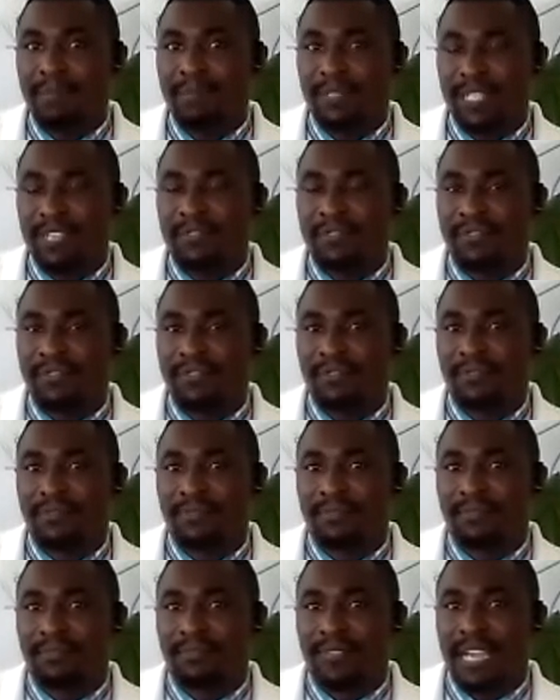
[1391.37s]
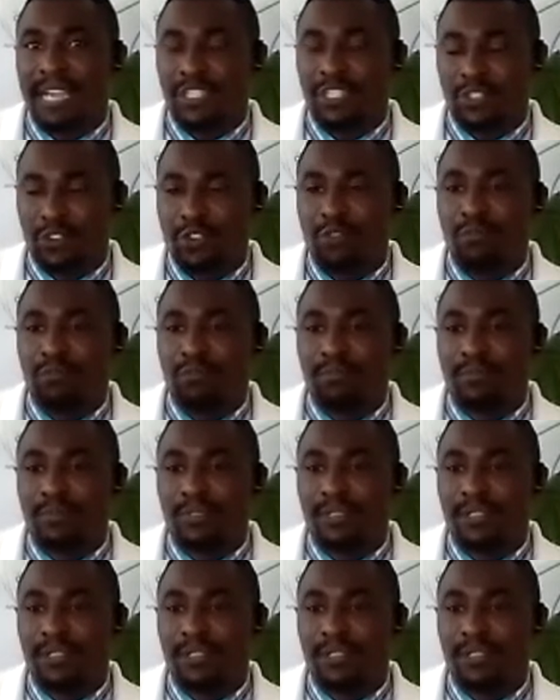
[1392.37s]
safe at home.